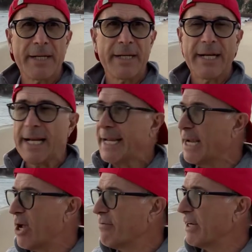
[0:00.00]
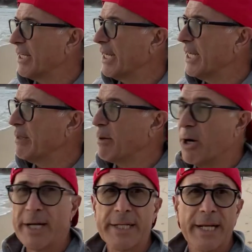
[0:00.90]
clicking over in your
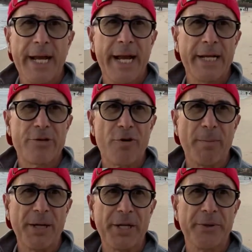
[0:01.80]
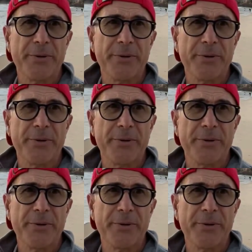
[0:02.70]
mind and troubling you.